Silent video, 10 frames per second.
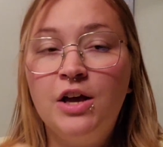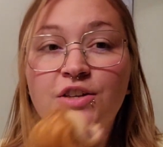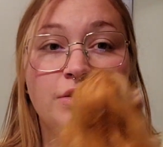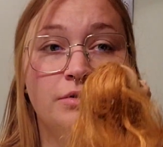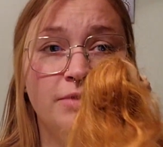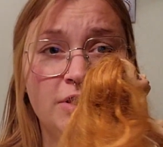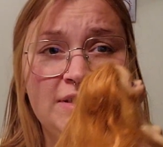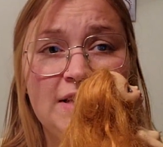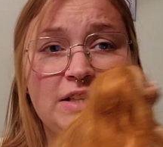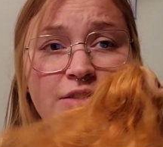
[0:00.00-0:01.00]
So first
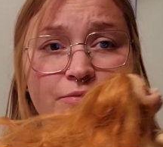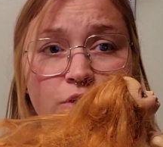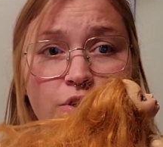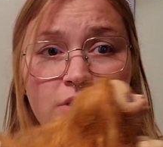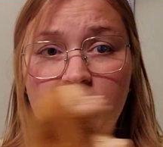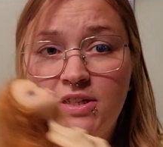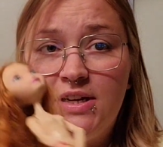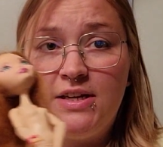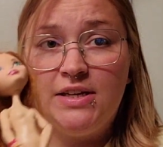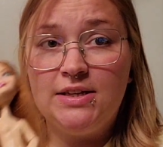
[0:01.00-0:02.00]
things first
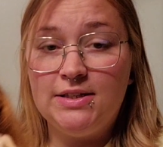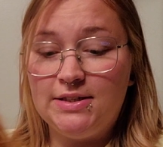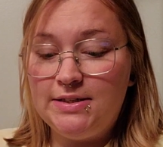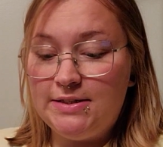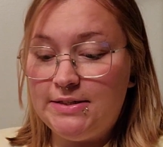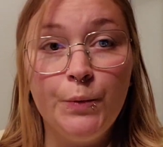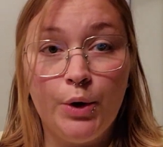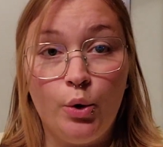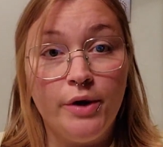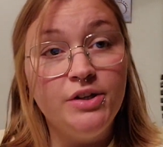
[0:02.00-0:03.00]
is we're
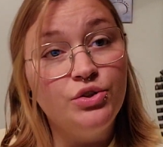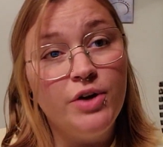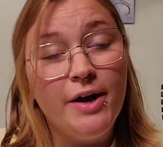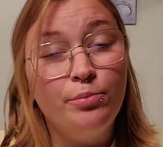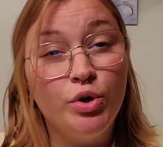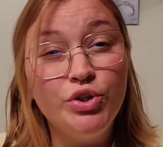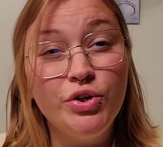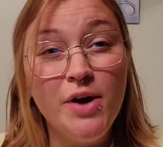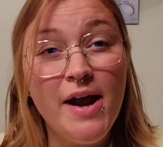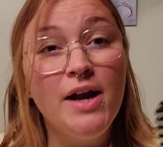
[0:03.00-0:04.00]
going to try and brush
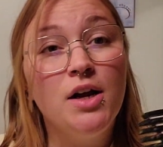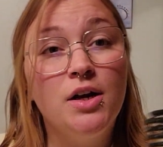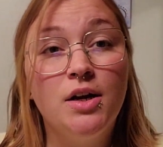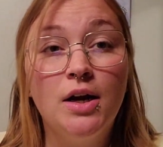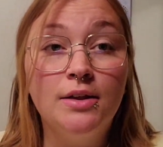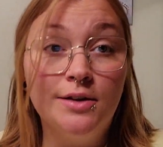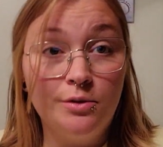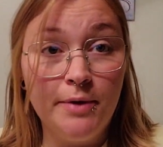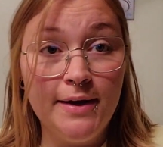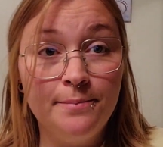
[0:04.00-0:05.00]
her hair a little
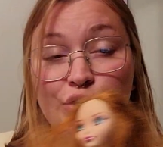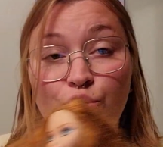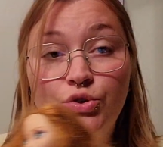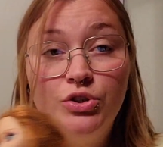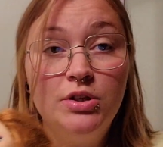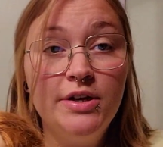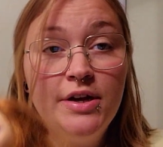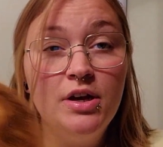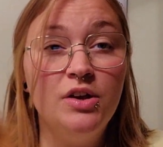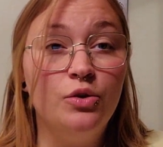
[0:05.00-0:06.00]
bit.
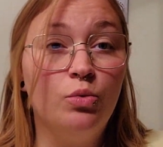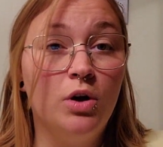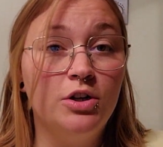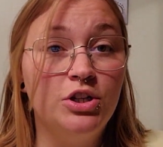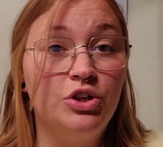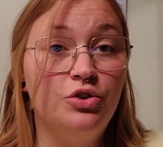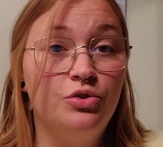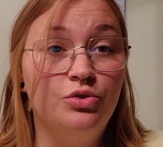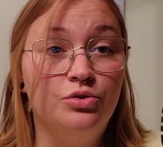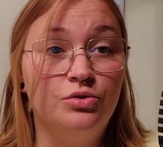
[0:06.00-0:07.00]
Usually you want to
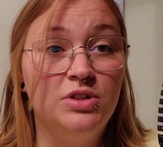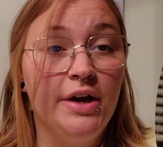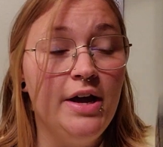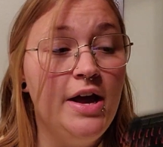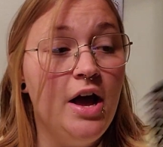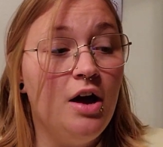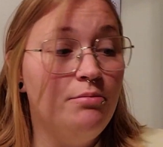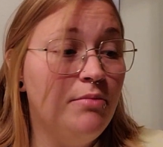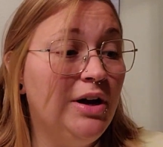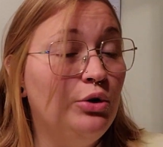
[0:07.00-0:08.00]
use a
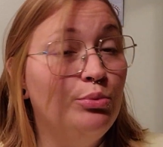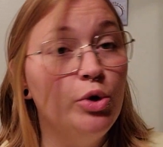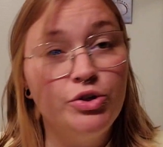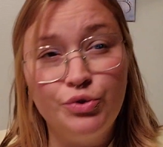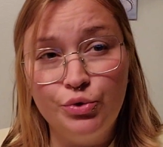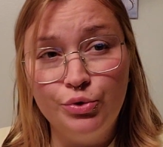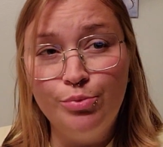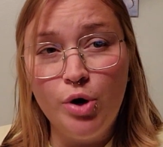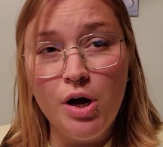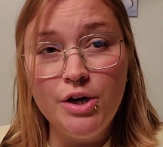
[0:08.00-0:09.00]
metal bristled
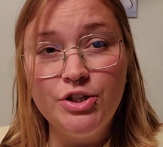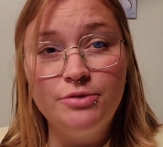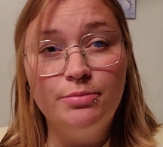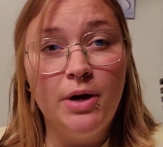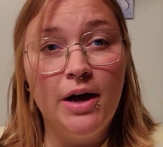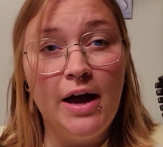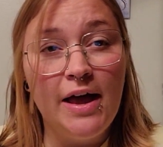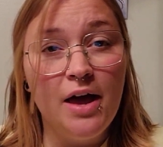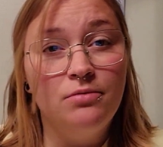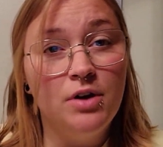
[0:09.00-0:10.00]
brush, but I
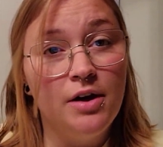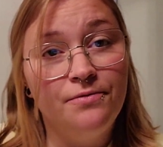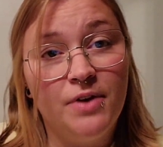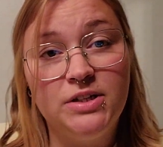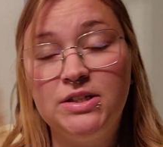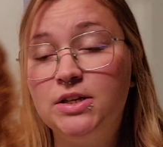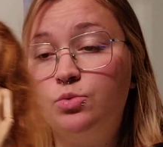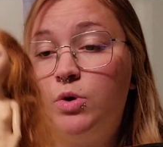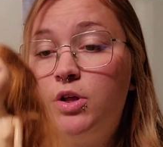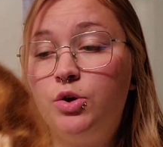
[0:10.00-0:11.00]
have not invested in
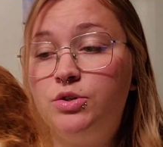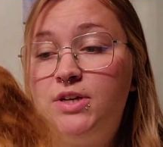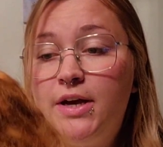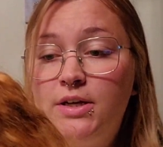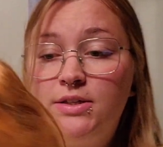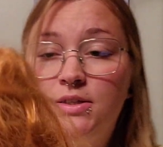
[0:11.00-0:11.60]
one of those yet.